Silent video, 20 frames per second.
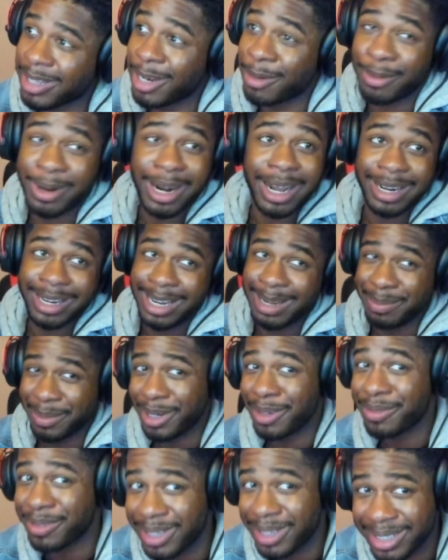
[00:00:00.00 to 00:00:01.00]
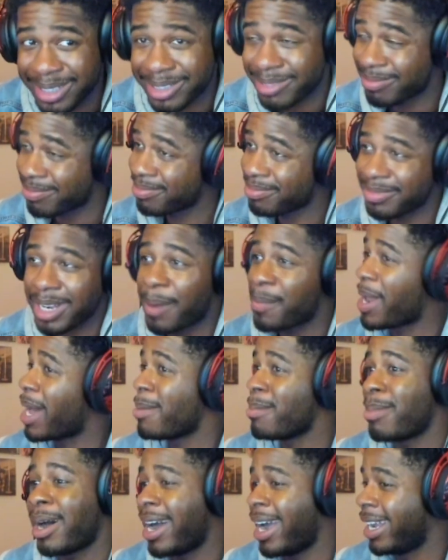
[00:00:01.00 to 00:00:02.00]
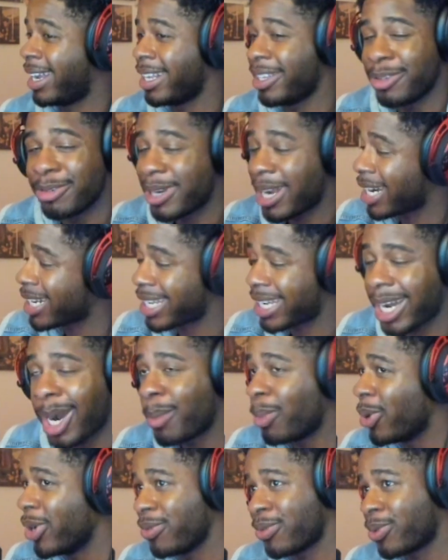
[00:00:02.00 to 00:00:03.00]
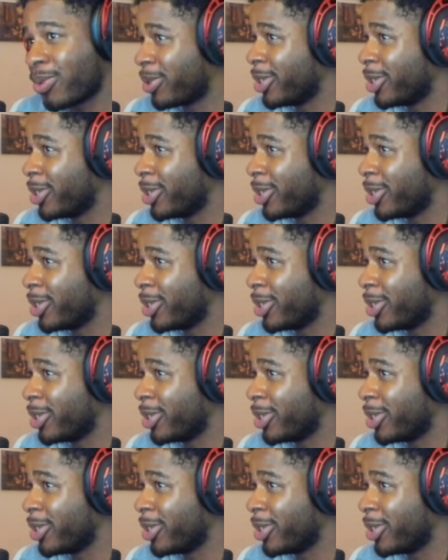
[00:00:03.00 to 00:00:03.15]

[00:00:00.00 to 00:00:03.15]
and ride that motherfucker? I'm not buying it. You're not a cowboy for